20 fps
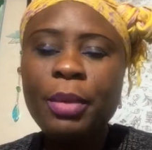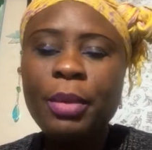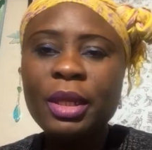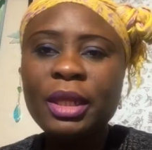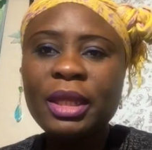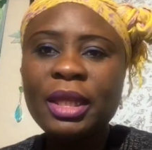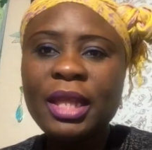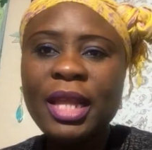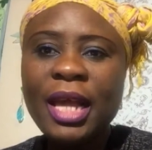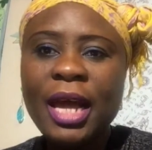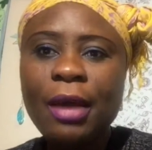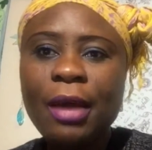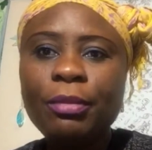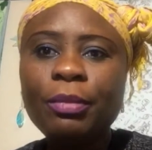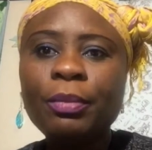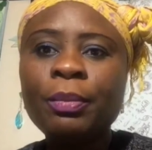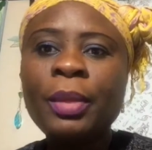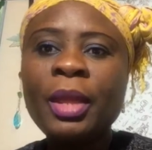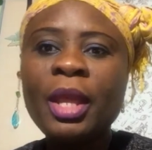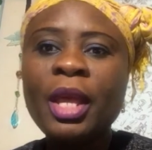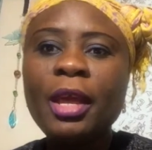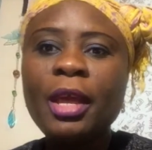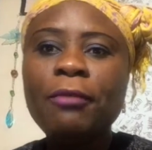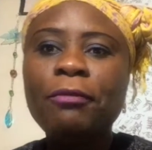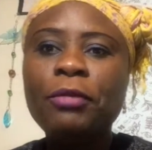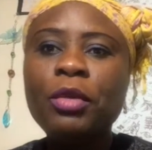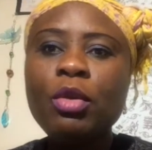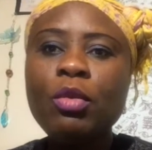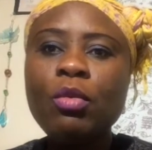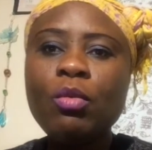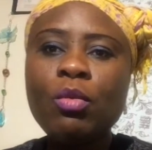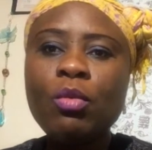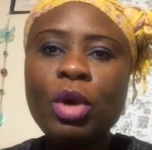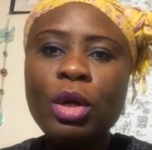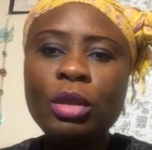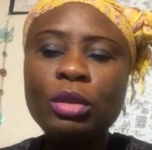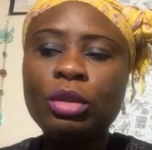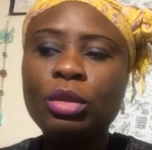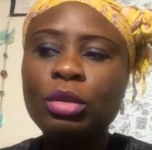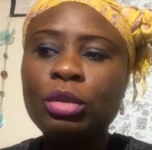But now, if you
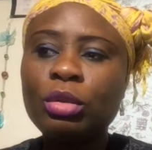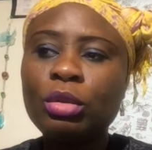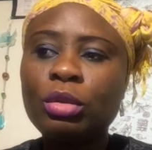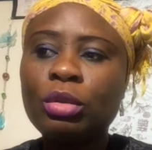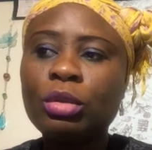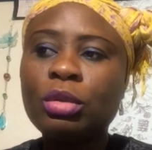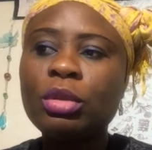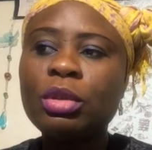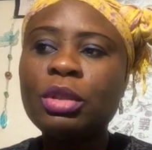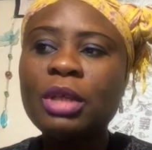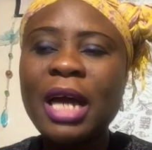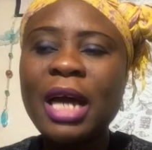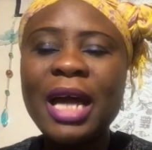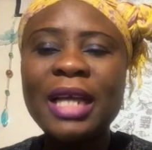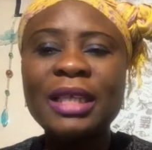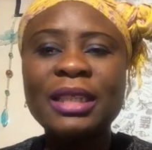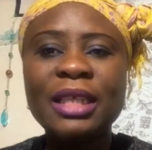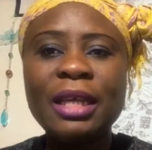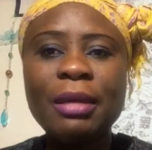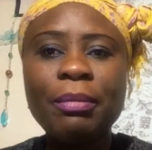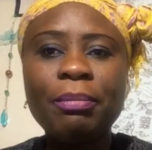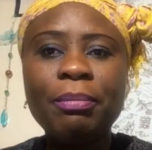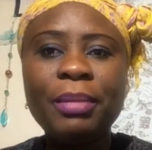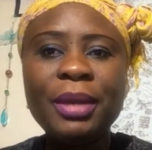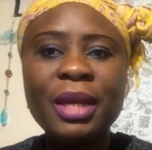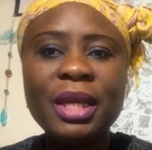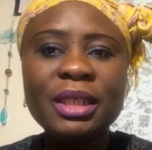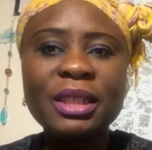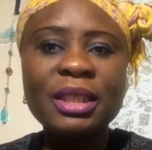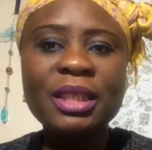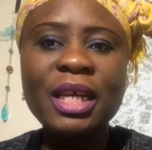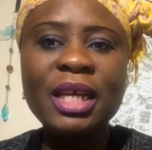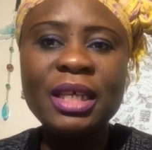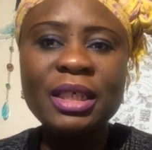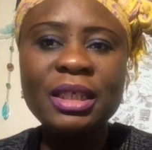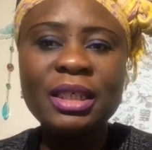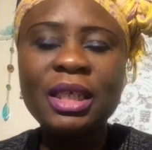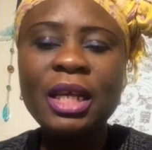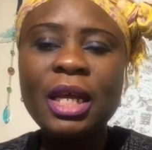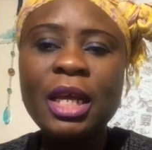want to grow as a
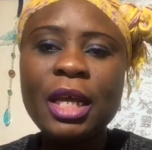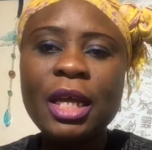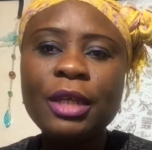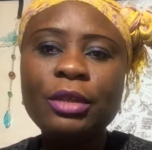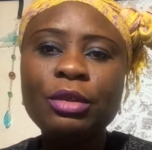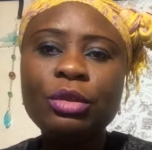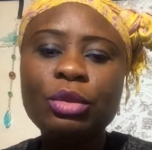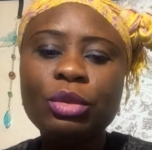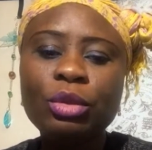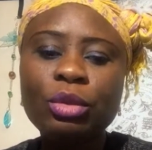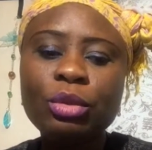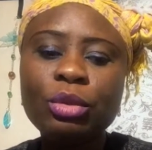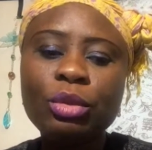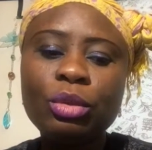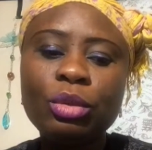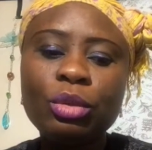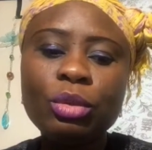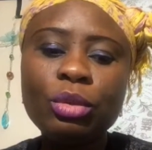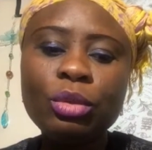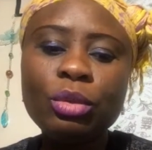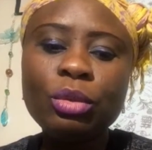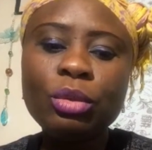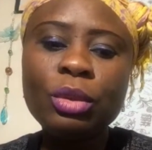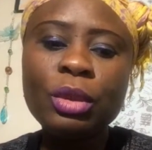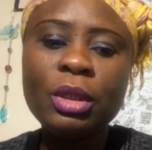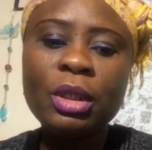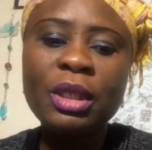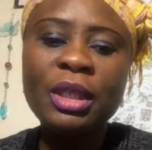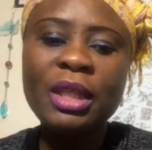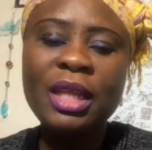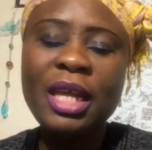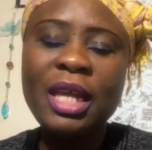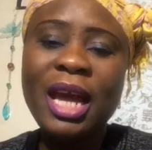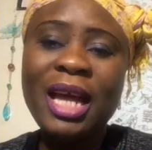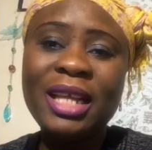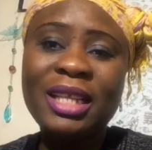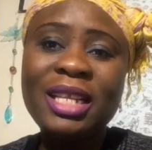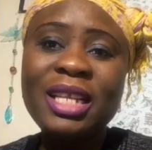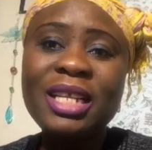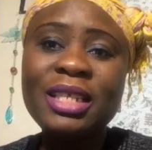business, you should do
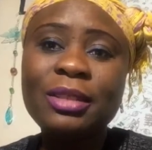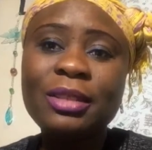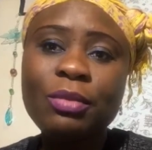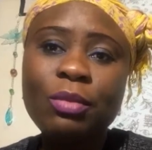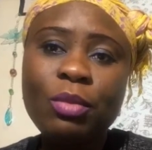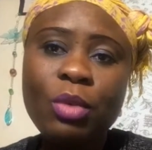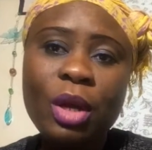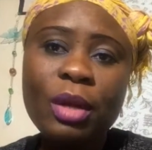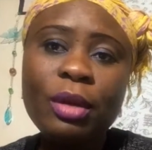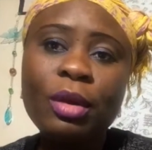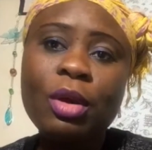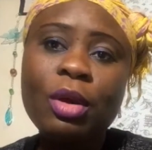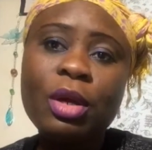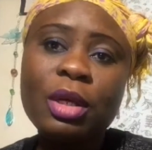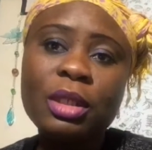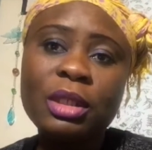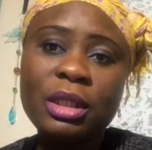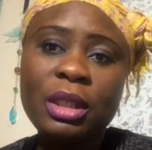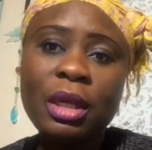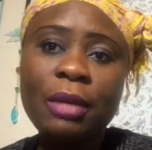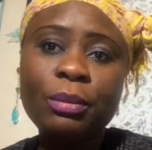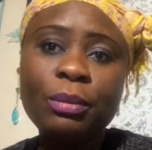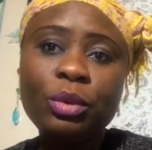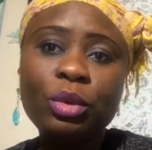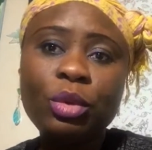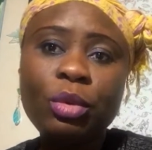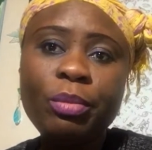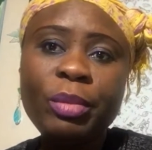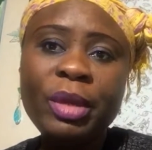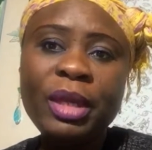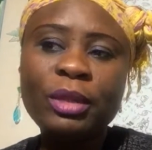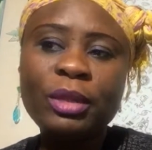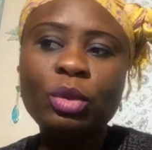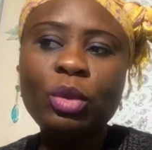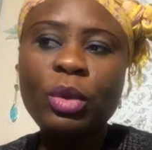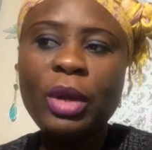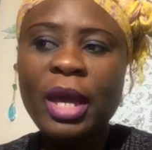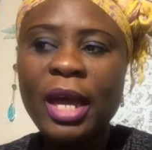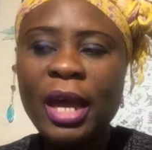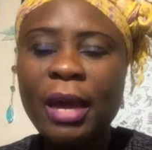at least one custom domain
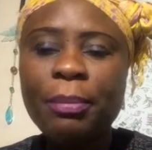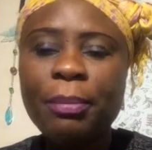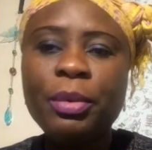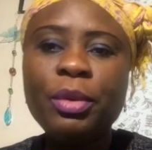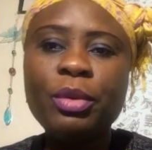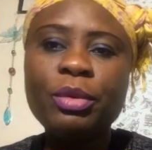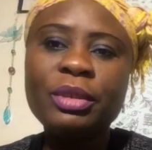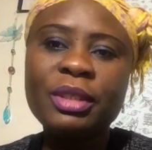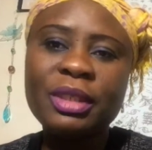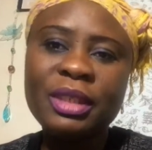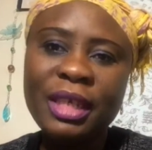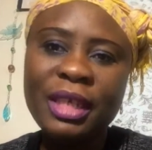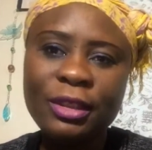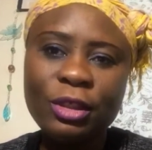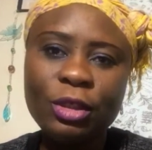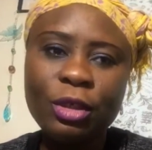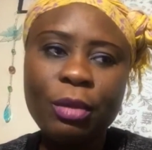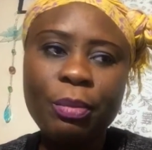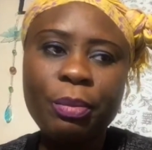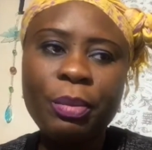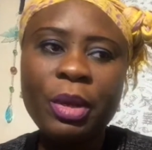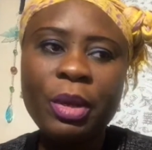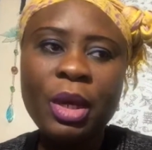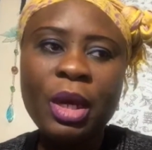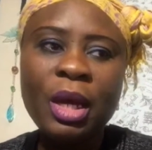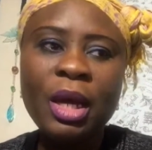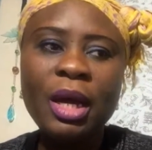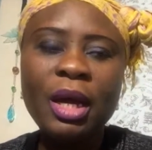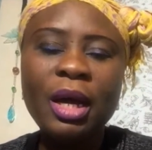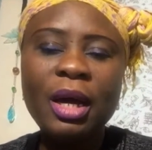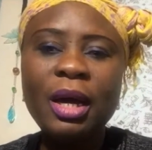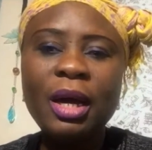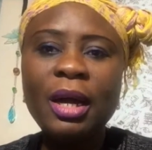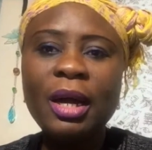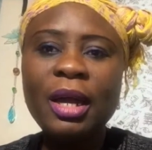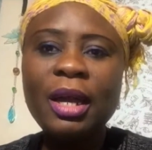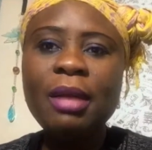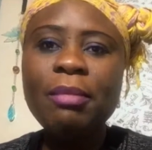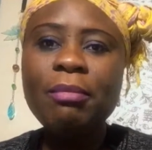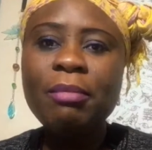to help you set up
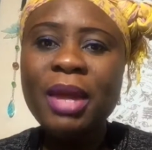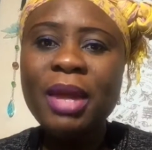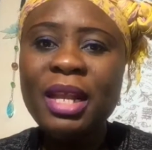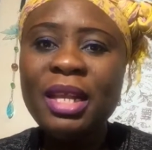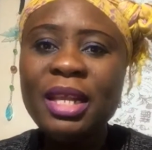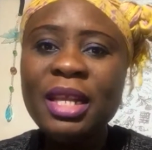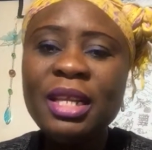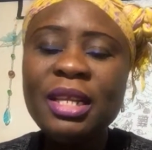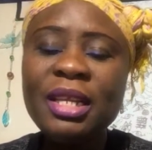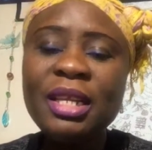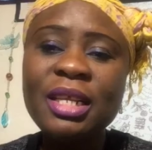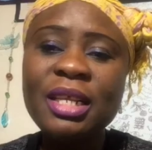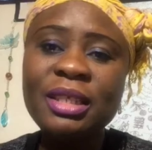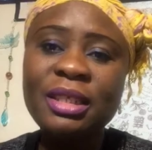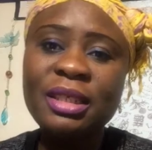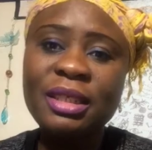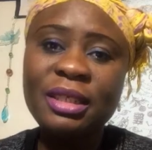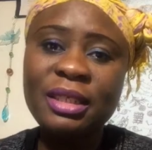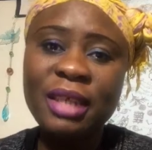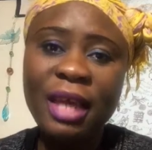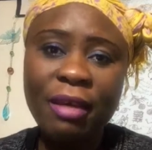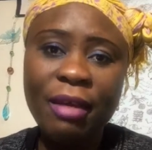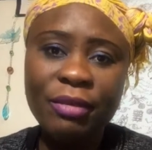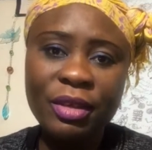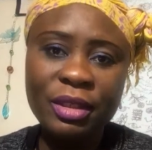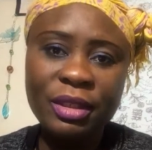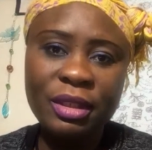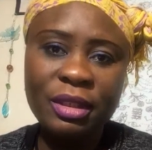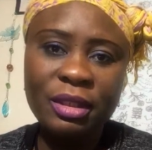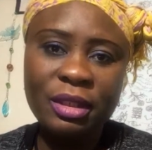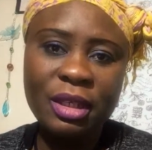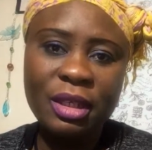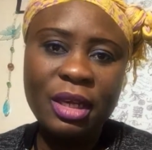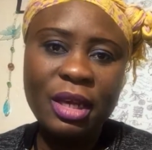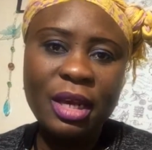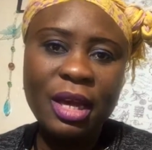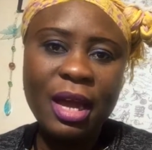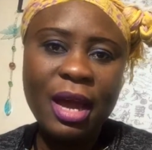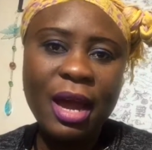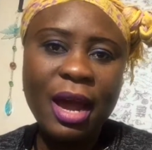a mailing list service.
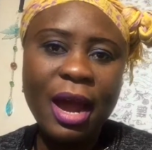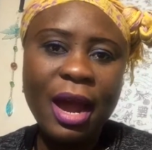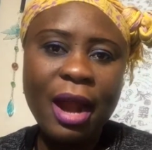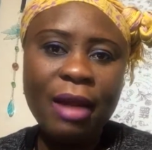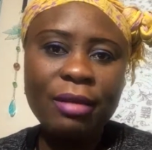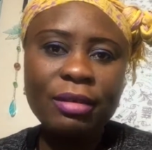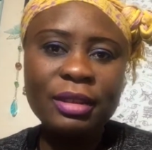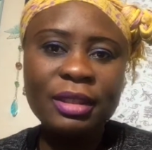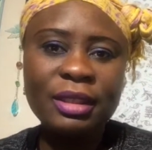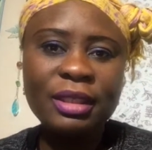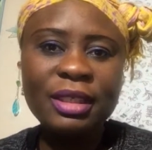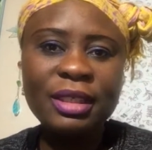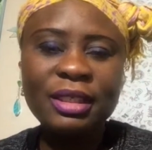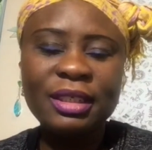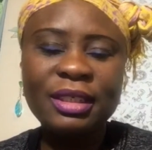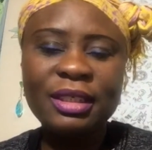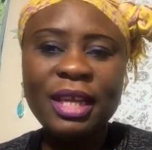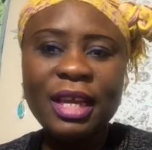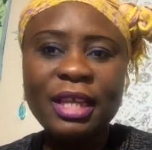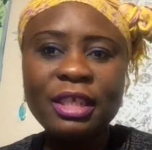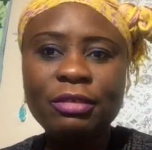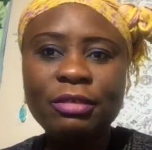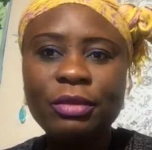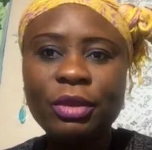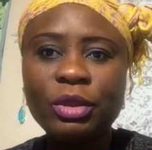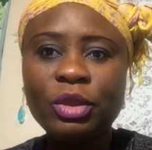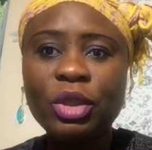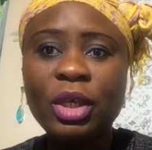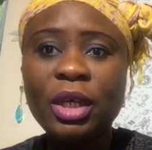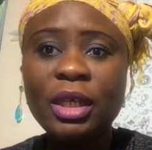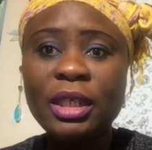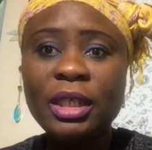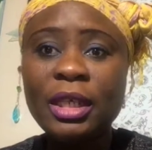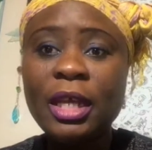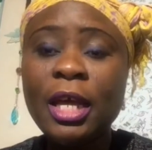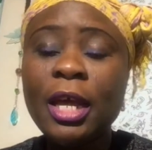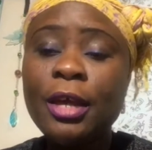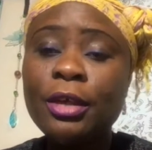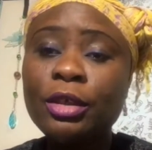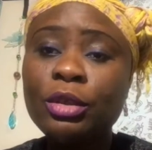RC, thanks for
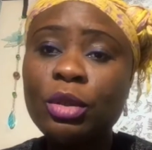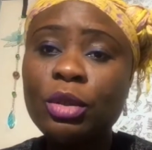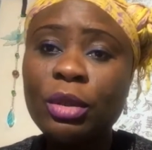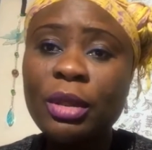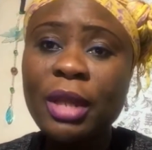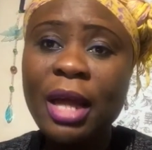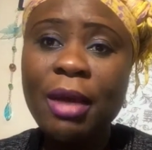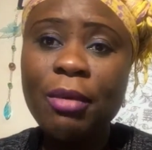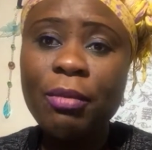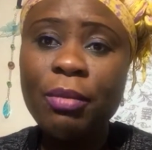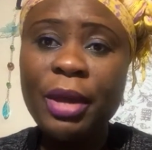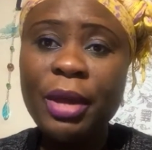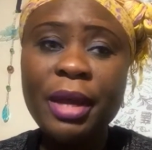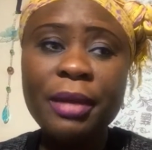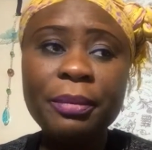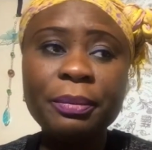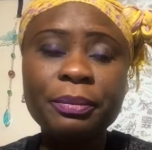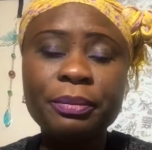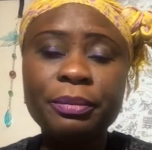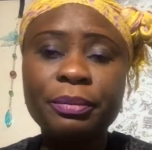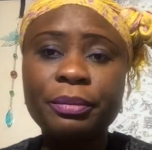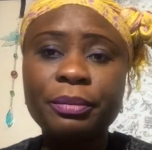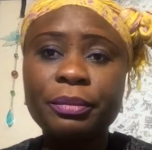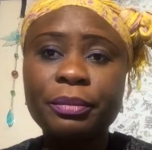joining. So that way,